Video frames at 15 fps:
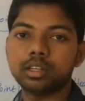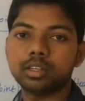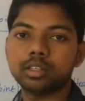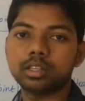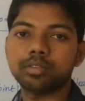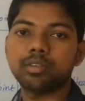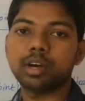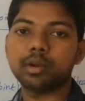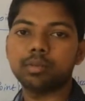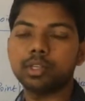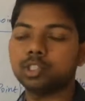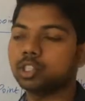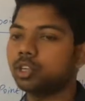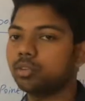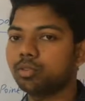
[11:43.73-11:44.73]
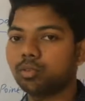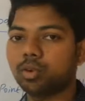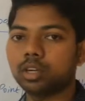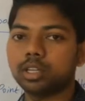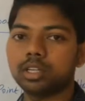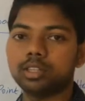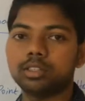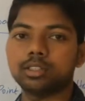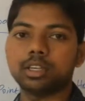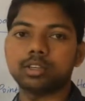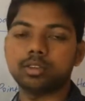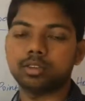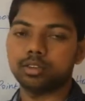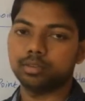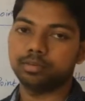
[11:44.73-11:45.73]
the formation of water is occurring.